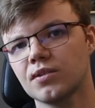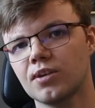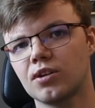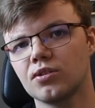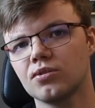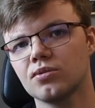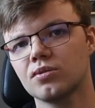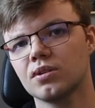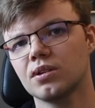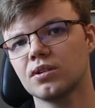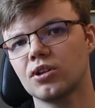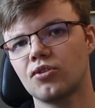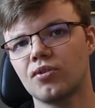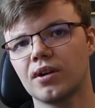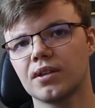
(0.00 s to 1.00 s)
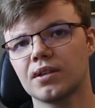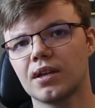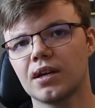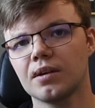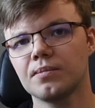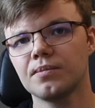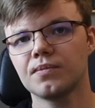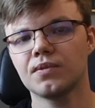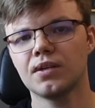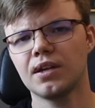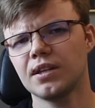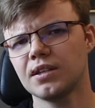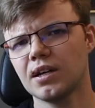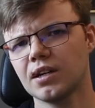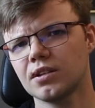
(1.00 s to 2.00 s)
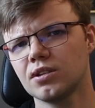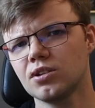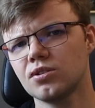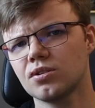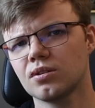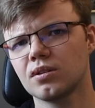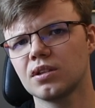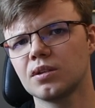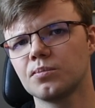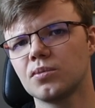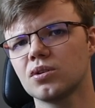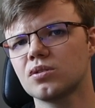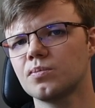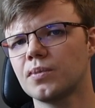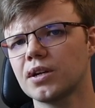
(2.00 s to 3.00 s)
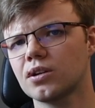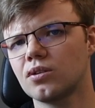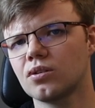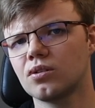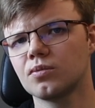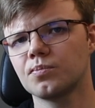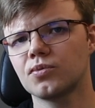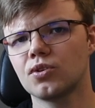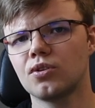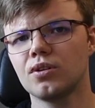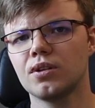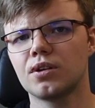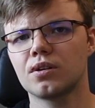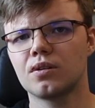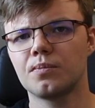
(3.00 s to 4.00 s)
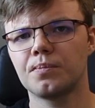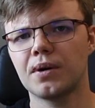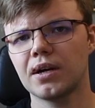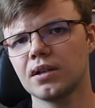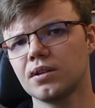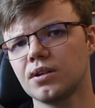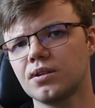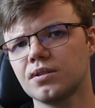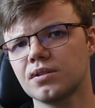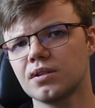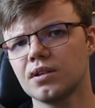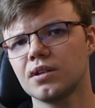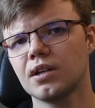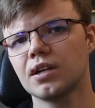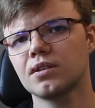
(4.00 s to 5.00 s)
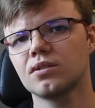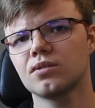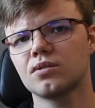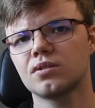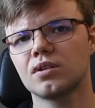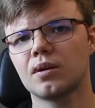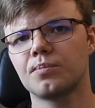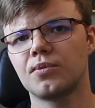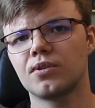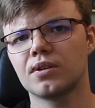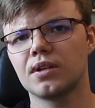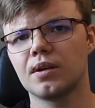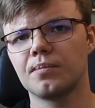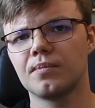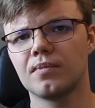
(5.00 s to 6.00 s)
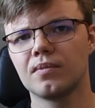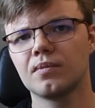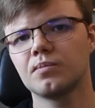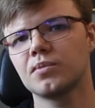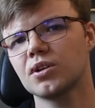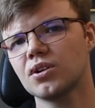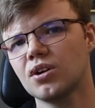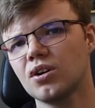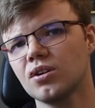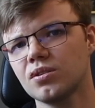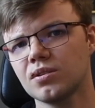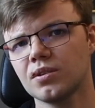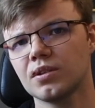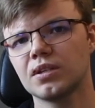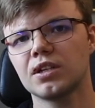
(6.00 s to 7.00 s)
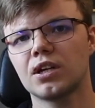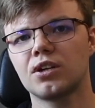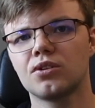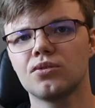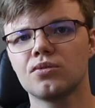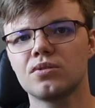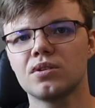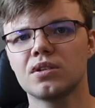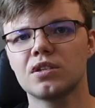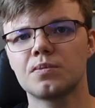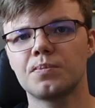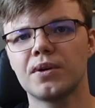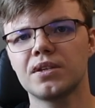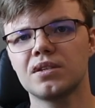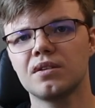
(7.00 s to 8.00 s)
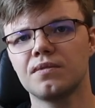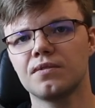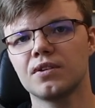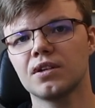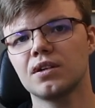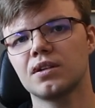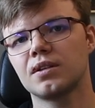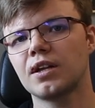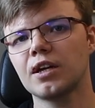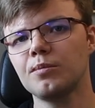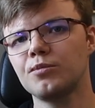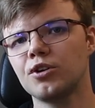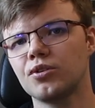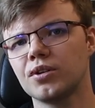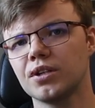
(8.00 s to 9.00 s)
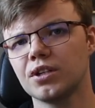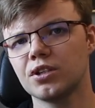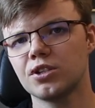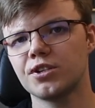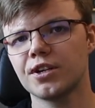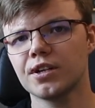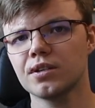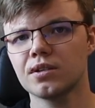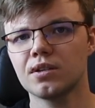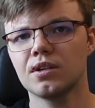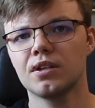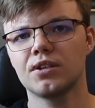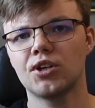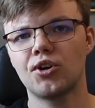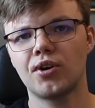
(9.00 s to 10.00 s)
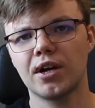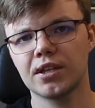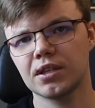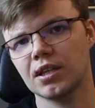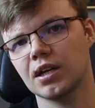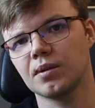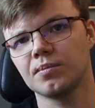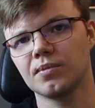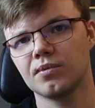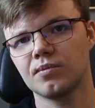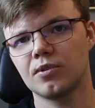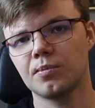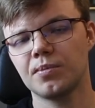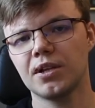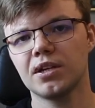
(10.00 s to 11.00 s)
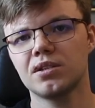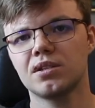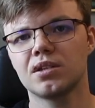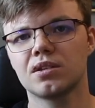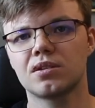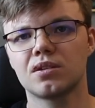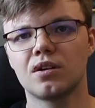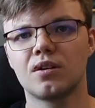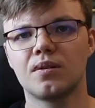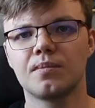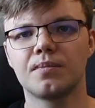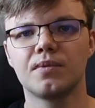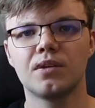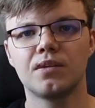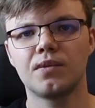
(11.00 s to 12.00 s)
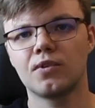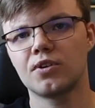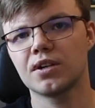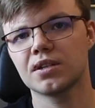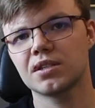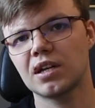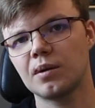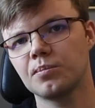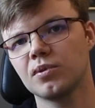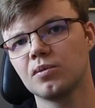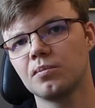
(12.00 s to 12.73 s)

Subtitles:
are used in the runtime, and additionally most microcontroller compilers do not support them, because they are using specific library injects in the runtime, replacing some, for example,